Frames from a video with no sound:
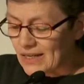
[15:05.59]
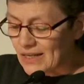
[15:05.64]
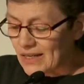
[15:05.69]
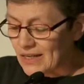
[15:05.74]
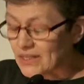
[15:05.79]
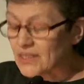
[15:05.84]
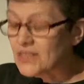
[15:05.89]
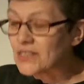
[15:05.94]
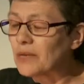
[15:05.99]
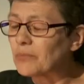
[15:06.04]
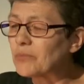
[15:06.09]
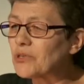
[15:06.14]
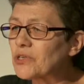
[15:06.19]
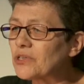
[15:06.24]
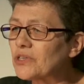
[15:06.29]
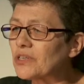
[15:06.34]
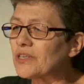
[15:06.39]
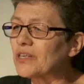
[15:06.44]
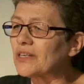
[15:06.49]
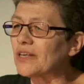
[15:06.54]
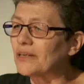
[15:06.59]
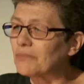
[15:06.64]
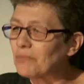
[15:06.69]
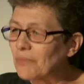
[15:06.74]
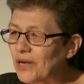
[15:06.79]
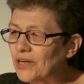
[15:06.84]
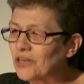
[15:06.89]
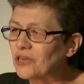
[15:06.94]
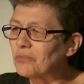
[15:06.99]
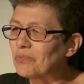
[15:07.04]
Consumption and
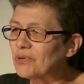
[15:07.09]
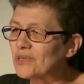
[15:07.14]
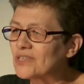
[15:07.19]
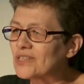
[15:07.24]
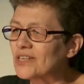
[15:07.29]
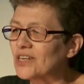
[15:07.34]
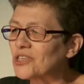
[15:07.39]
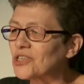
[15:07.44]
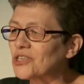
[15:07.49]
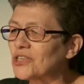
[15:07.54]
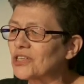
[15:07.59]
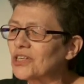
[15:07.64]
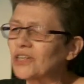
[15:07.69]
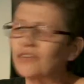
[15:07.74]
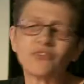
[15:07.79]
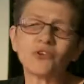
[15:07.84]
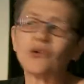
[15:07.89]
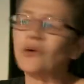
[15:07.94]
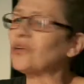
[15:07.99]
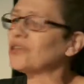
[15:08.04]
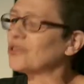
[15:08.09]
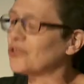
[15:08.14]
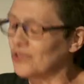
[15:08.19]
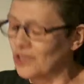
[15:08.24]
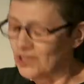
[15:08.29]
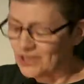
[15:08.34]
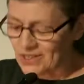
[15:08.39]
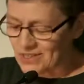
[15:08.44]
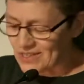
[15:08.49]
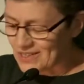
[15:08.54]
minor possession of all
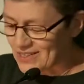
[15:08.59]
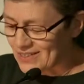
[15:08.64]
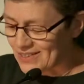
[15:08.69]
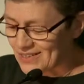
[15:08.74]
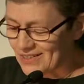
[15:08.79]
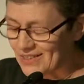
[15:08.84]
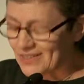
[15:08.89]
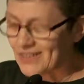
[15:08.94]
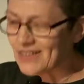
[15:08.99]
drugs,